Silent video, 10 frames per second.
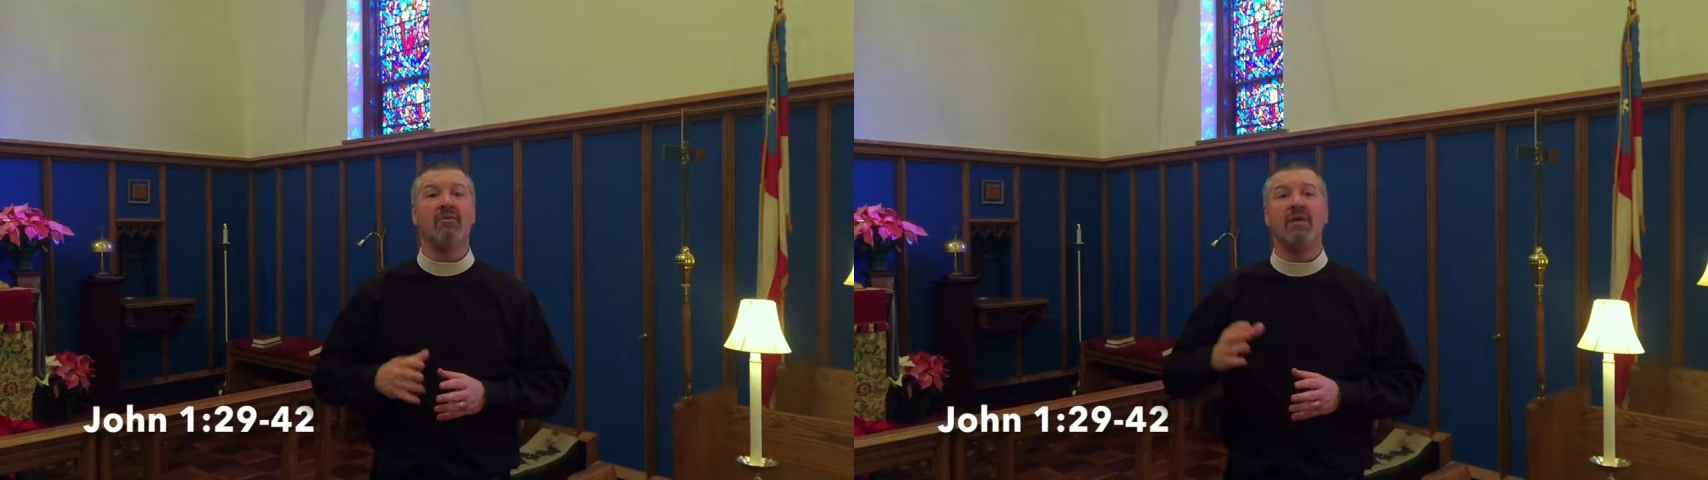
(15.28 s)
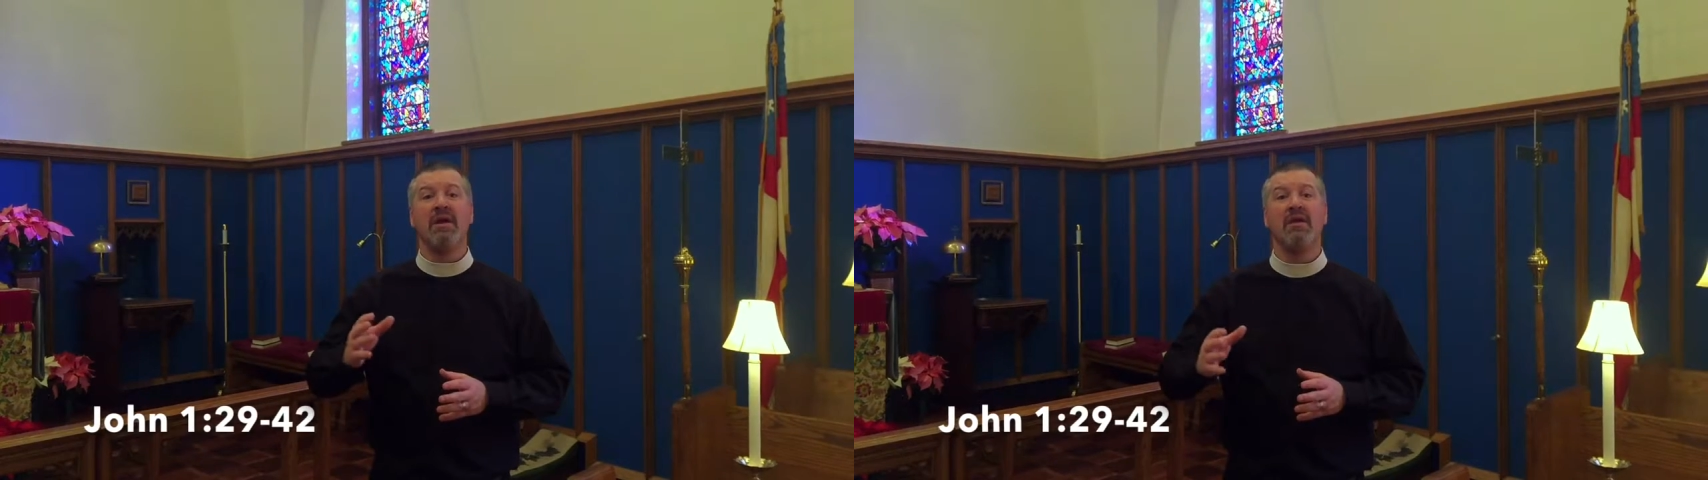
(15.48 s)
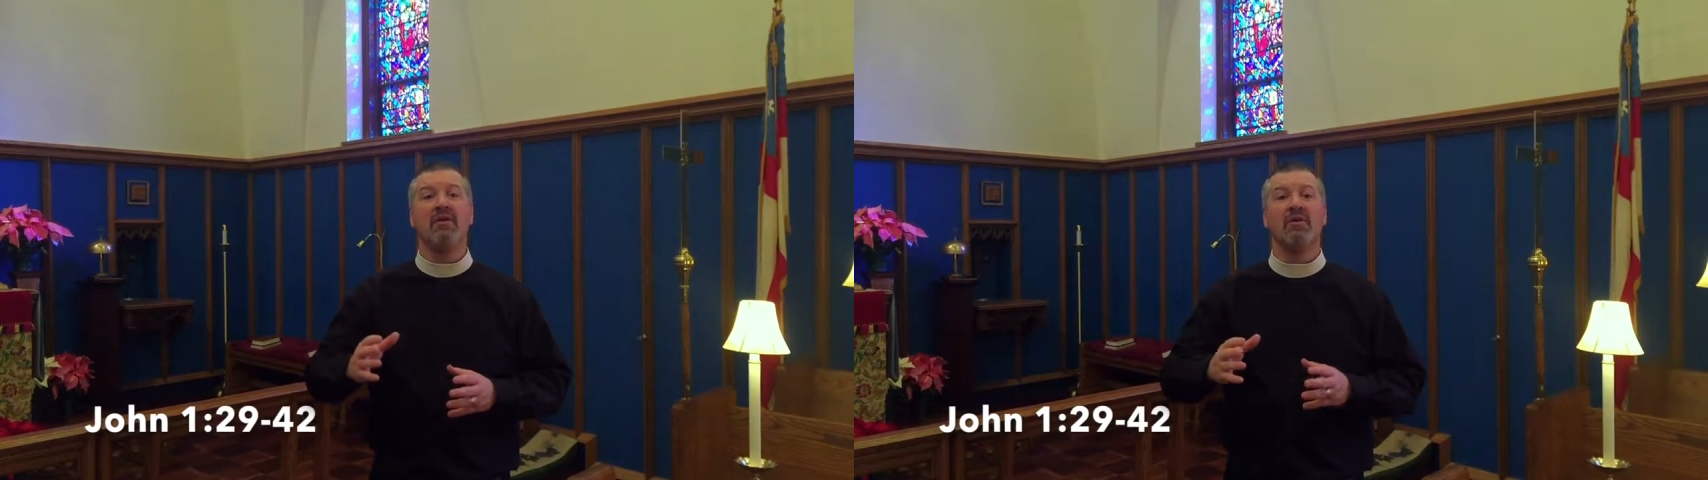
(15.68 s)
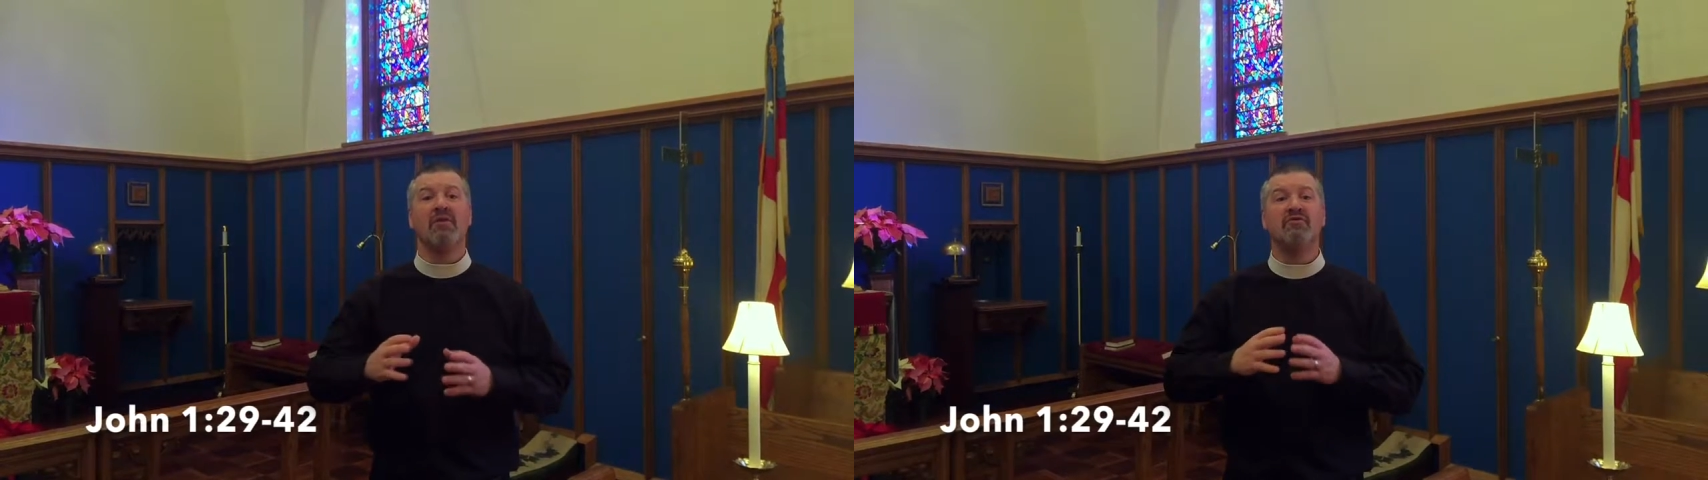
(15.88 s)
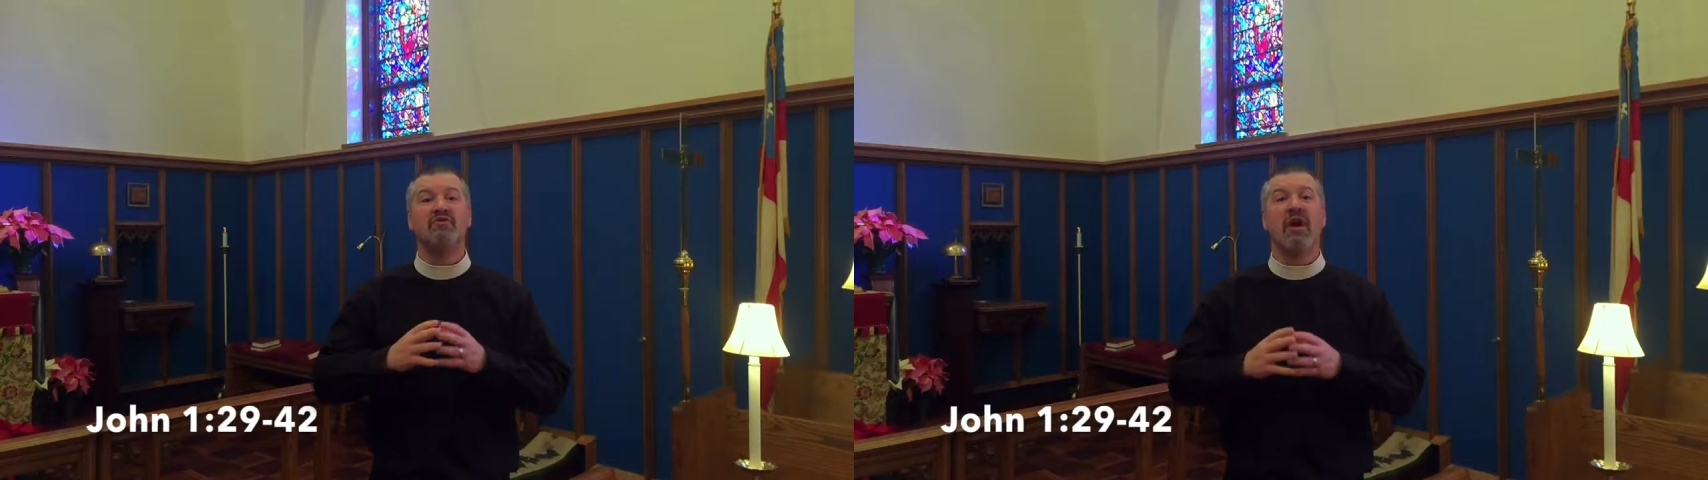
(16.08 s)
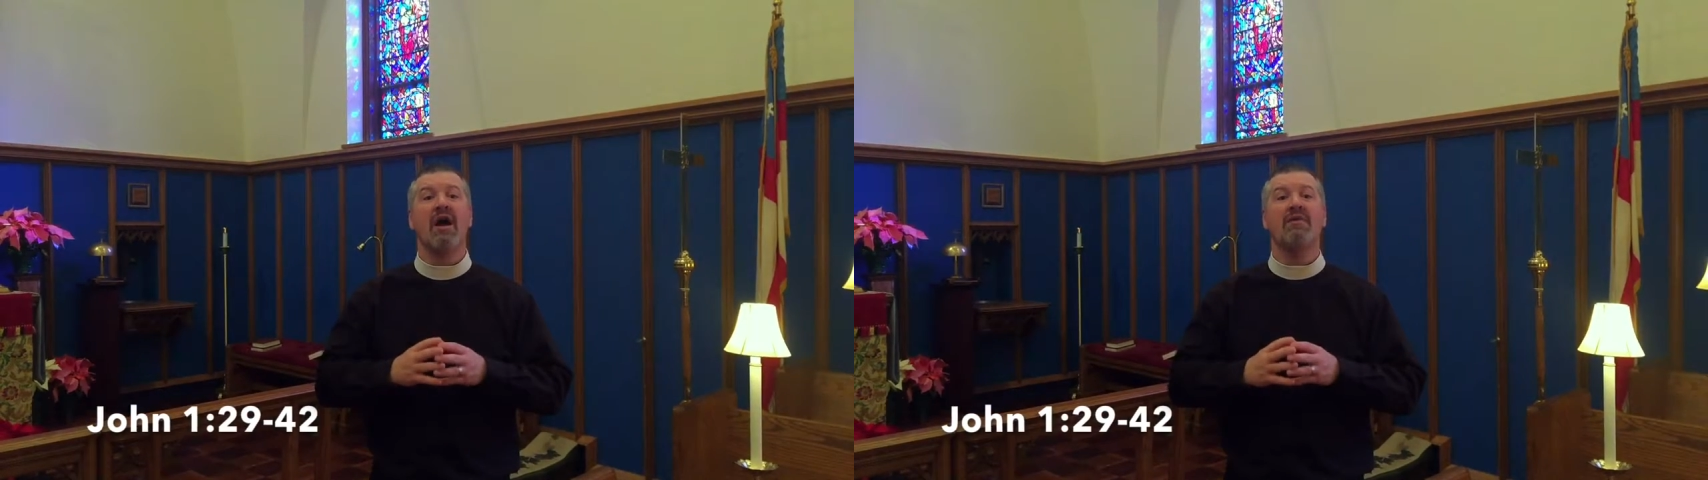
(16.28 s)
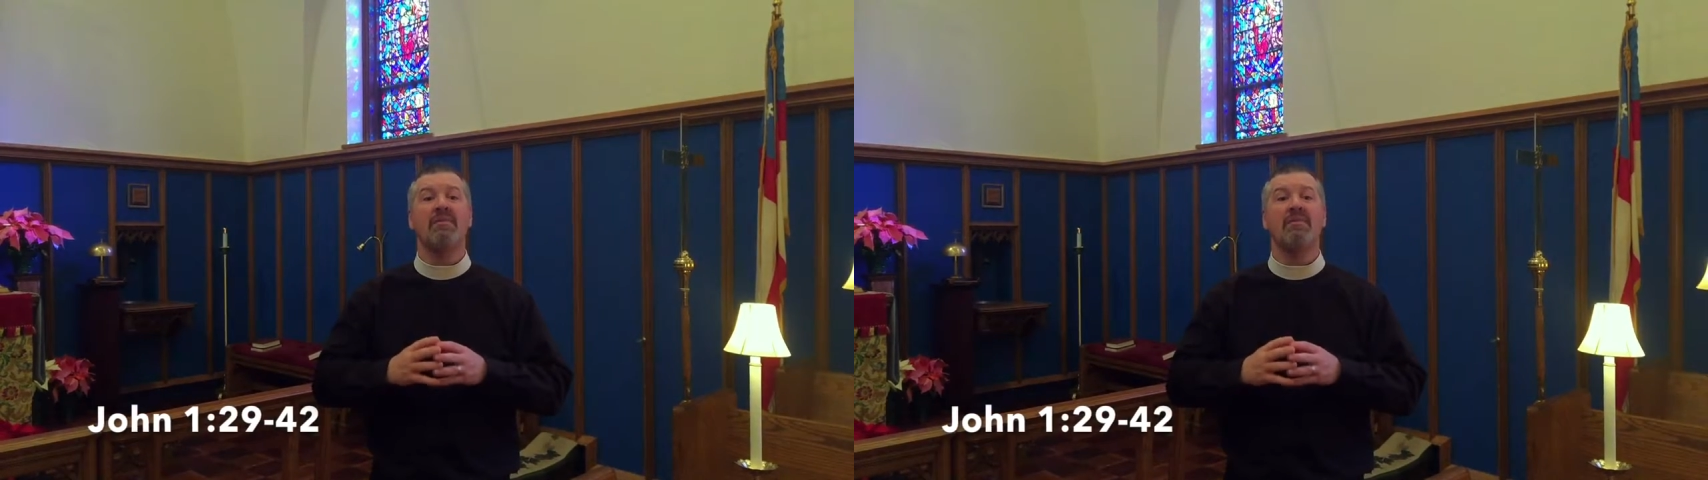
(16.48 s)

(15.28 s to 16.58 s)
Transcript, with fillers: and we hear of John the